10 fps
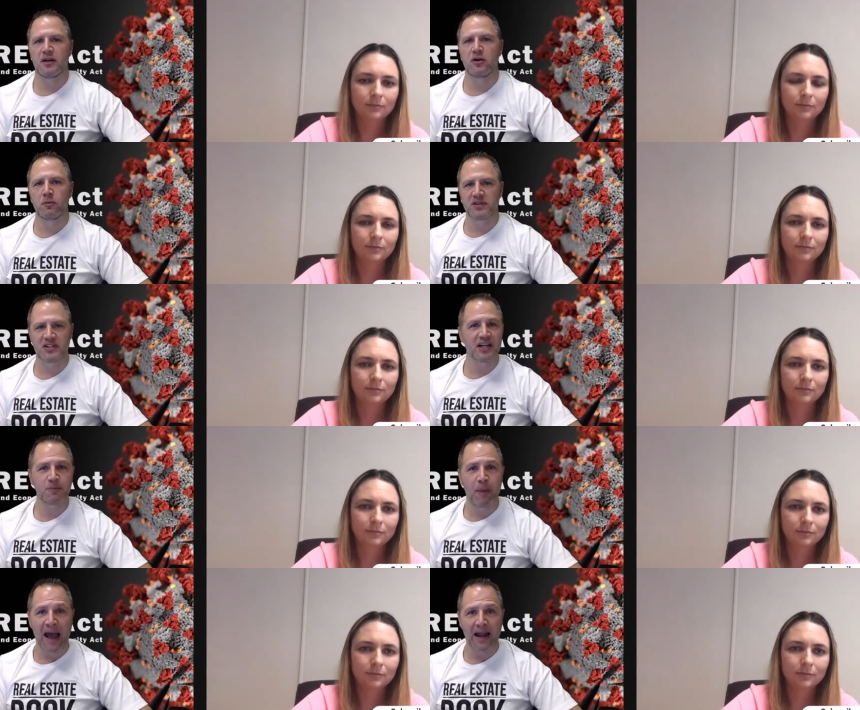Speaker 1: they do
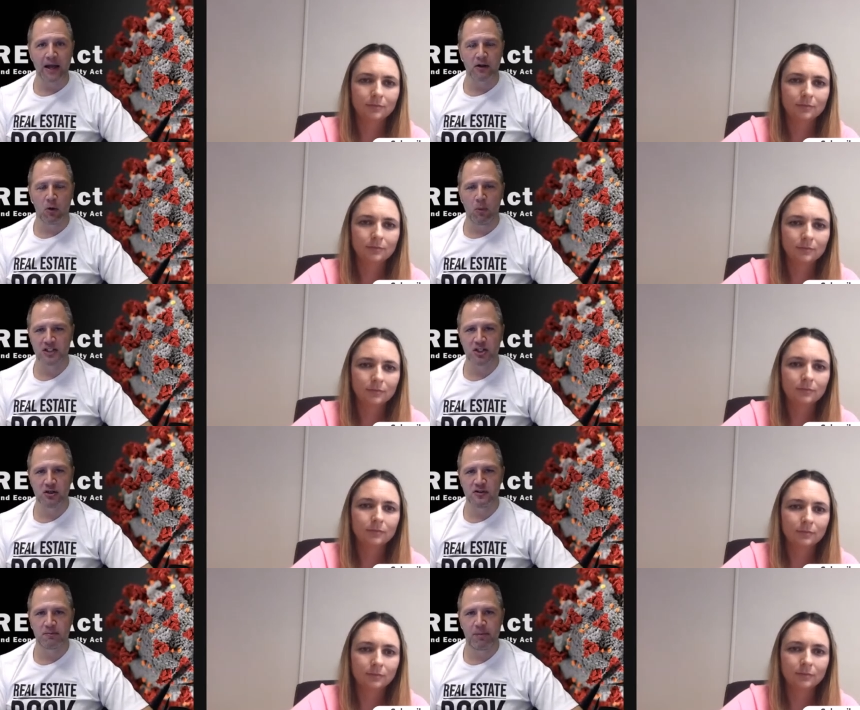besides panic? Don't watch the
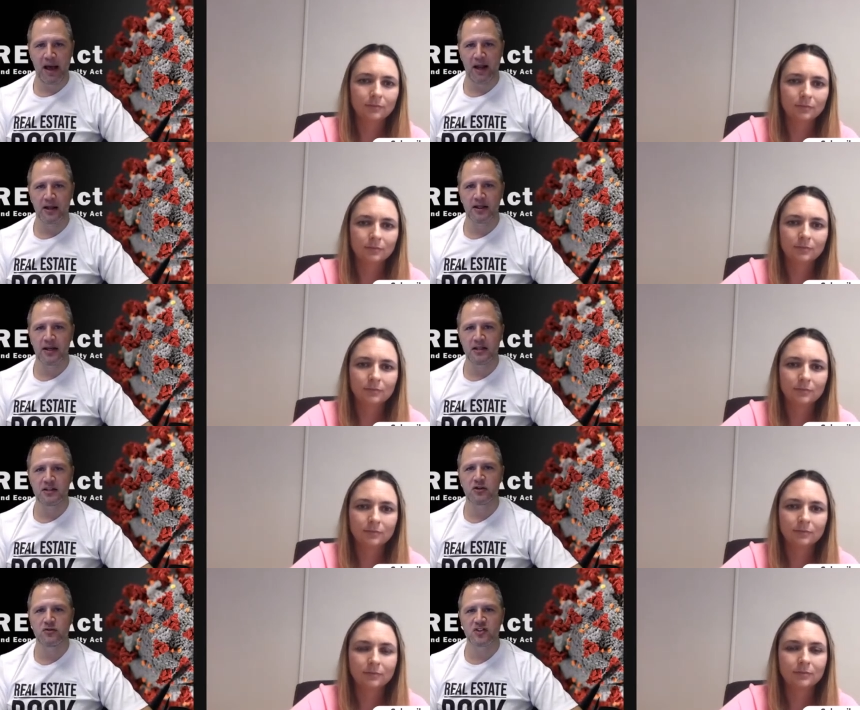news and panic. They need
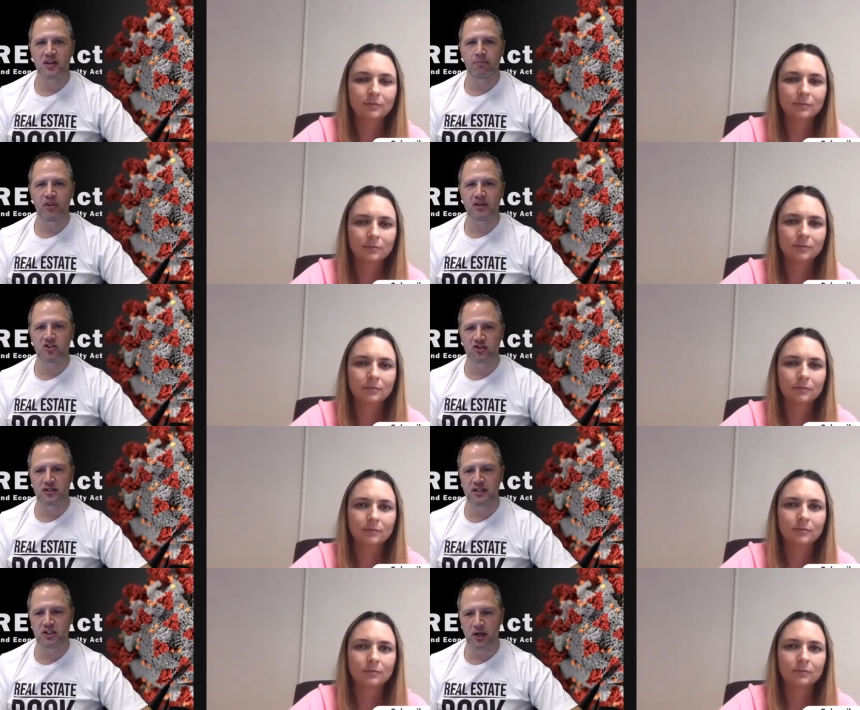to do something
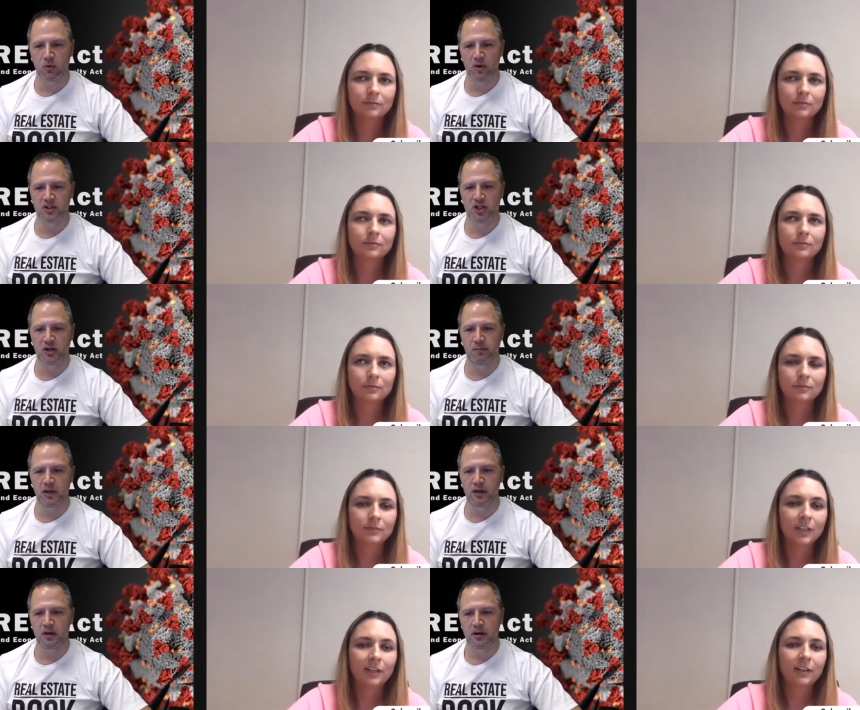strategic. What should it
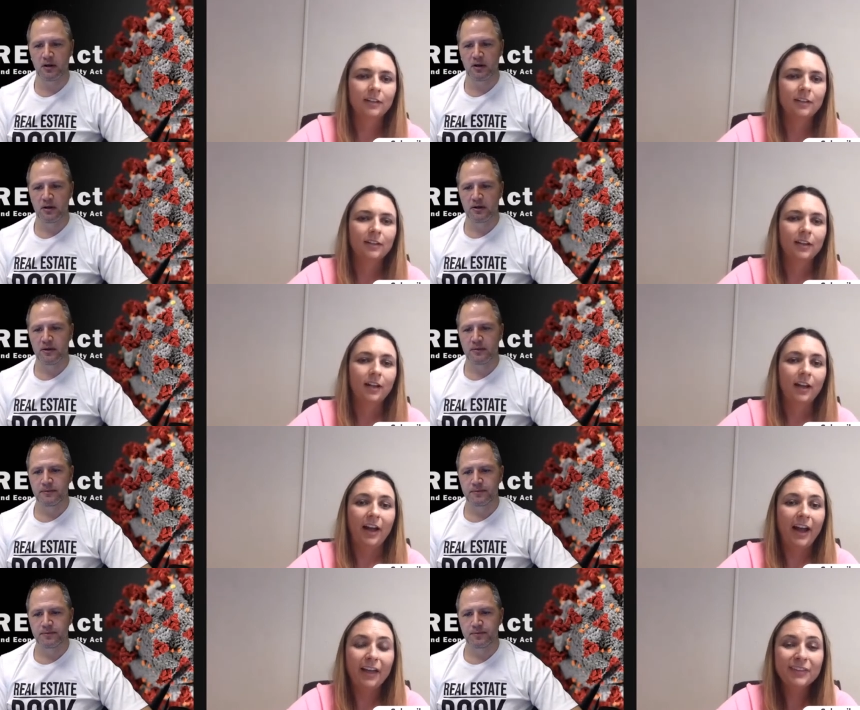be?
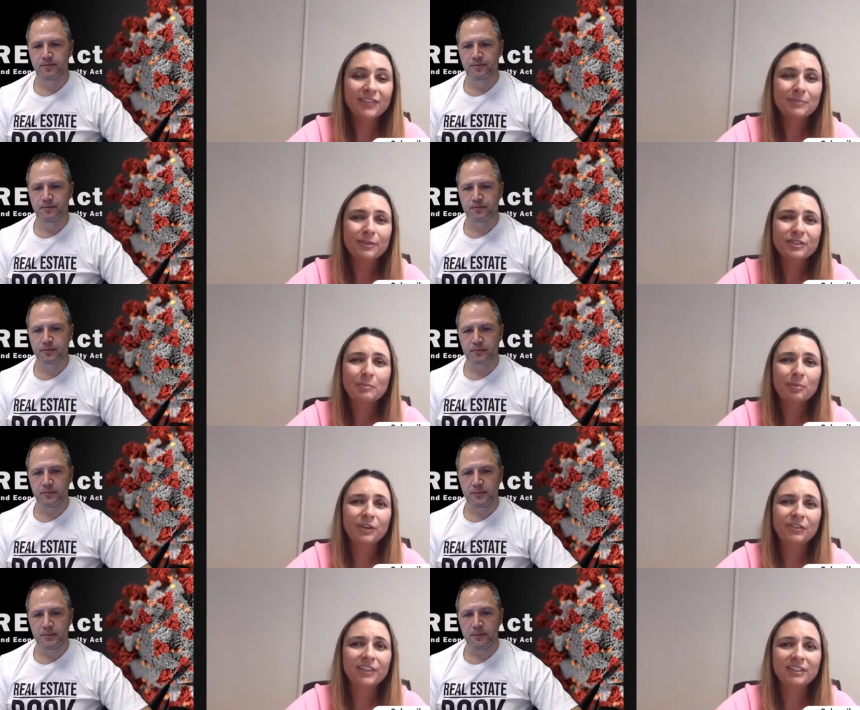
Speaker 2: I think the most
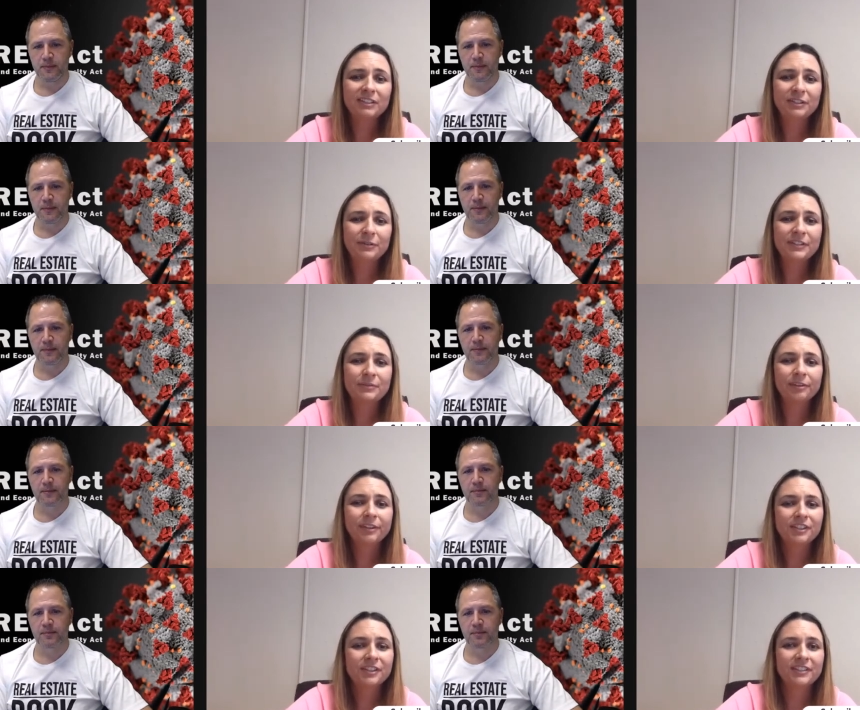important thing to do is
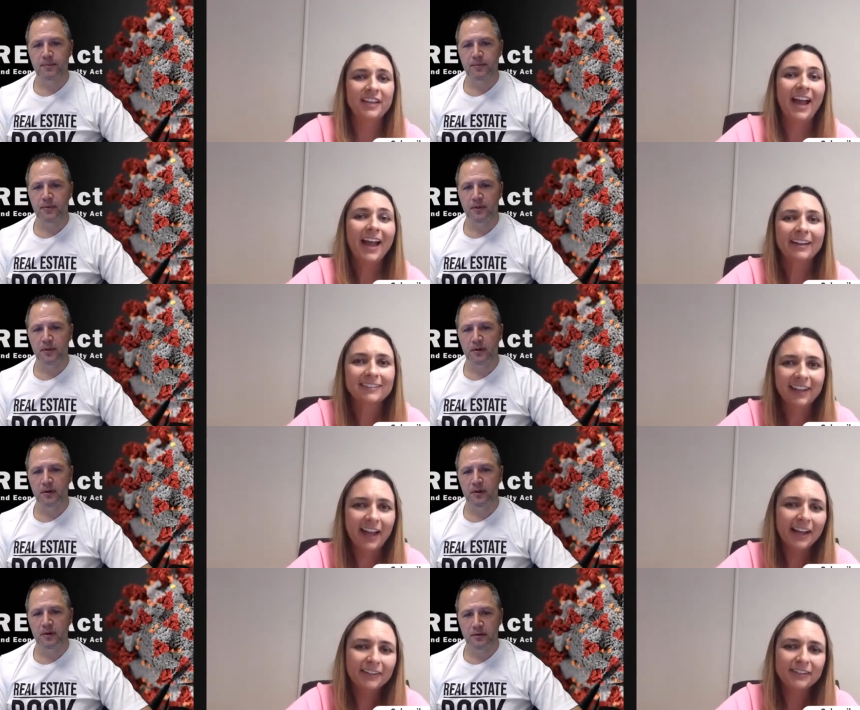really just
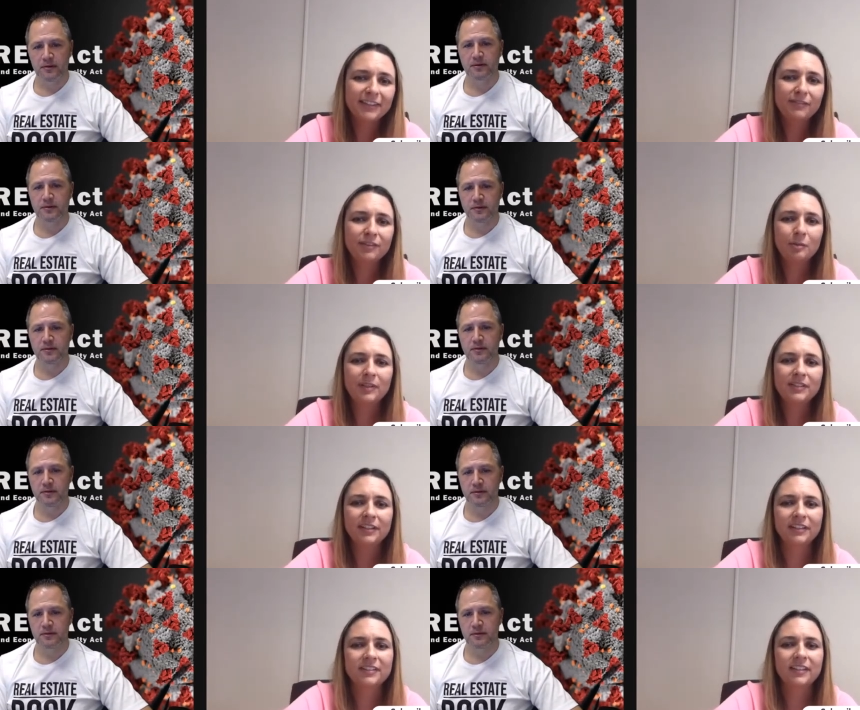act to save your
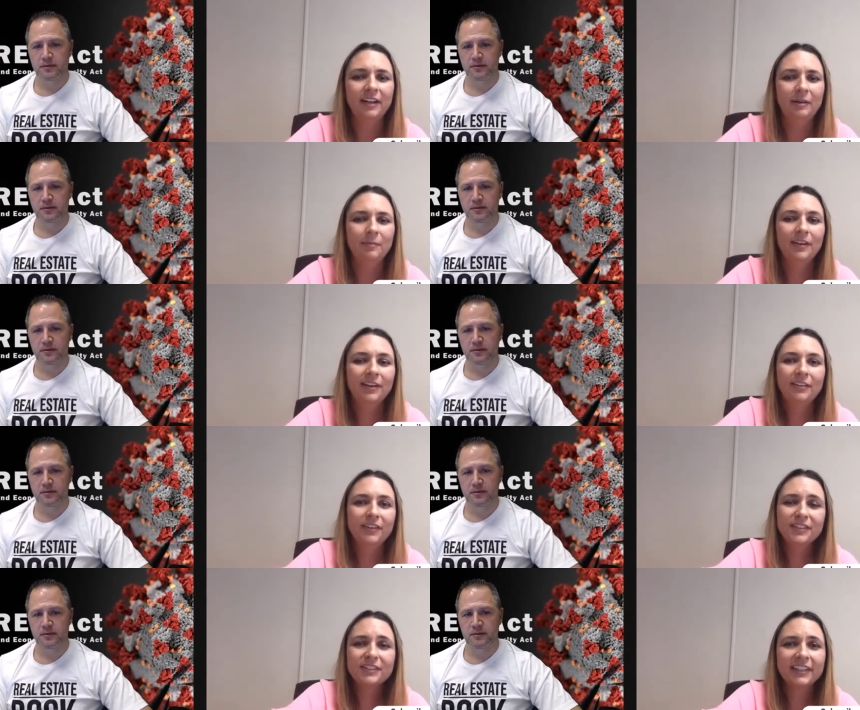business.
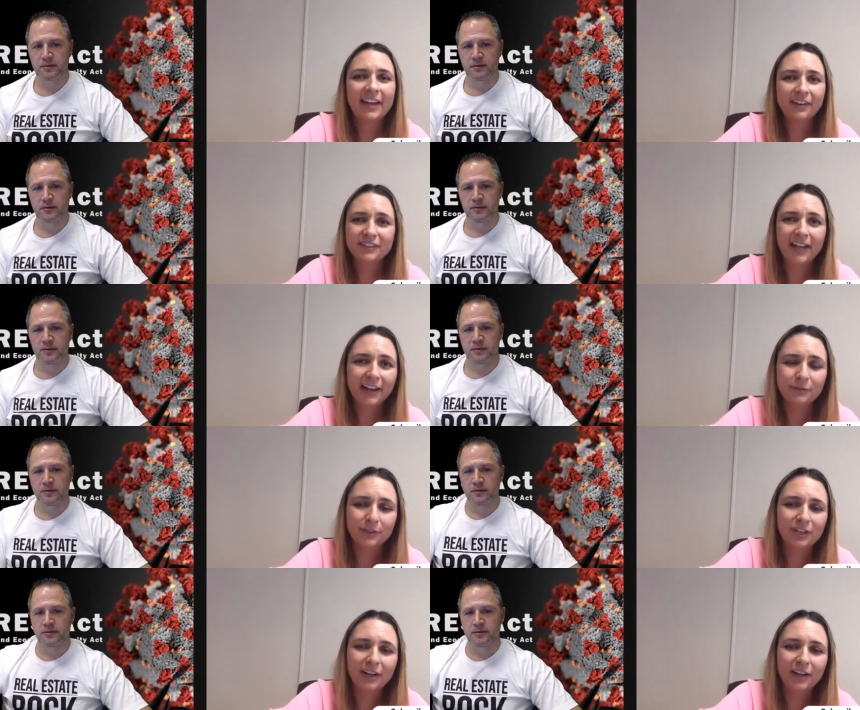This is the CARES Act we're